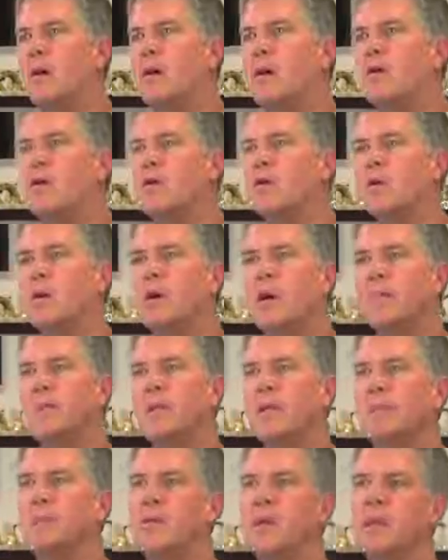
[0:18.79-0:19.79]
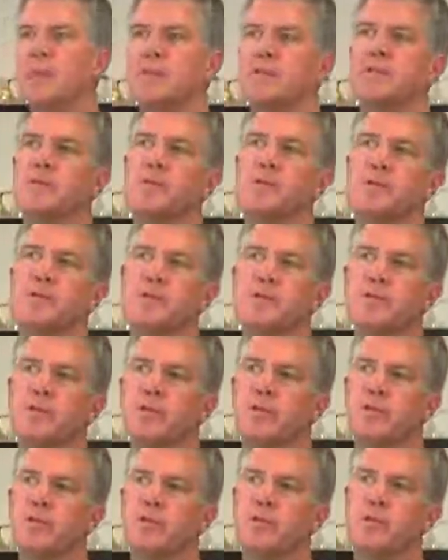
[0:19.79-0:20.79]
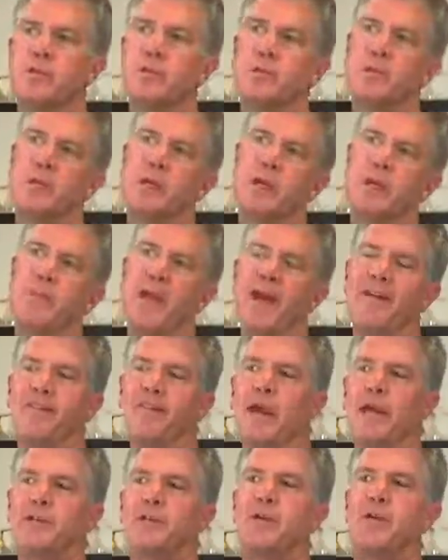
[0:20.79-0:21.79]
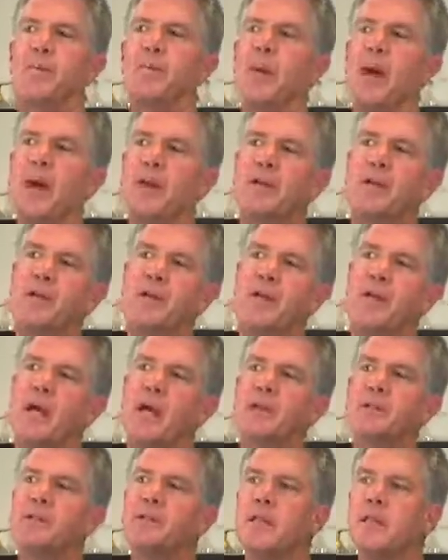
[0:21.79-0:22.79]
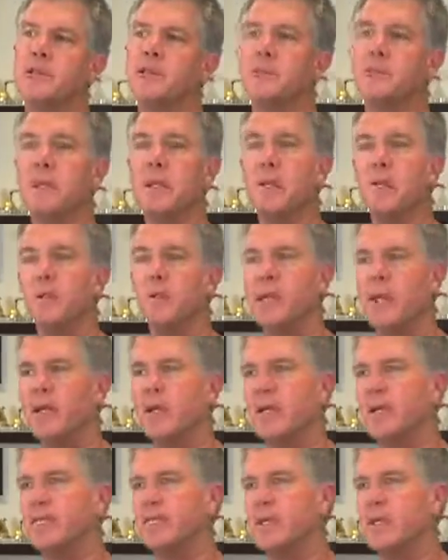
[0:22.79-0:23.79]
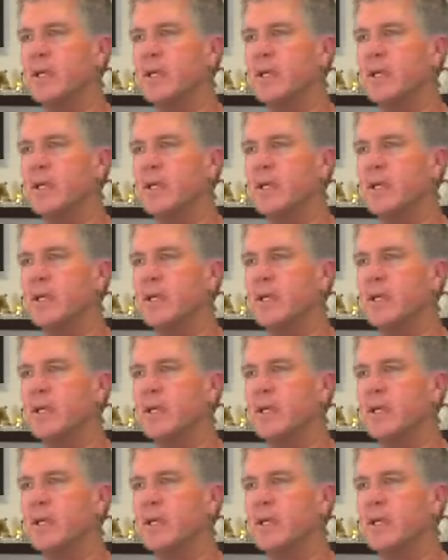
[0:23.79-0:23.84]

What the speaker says: Our whole company premise was to bring manufacturing back to the United States and be competitive.